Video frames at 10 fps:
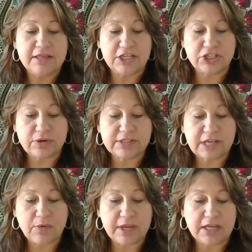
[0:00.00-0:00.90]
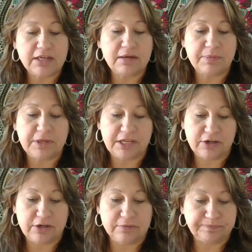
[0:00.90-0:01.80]
They show us how we ended up
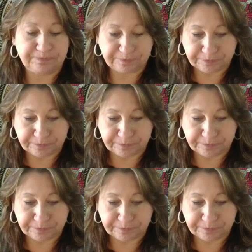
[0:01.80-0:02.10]
here,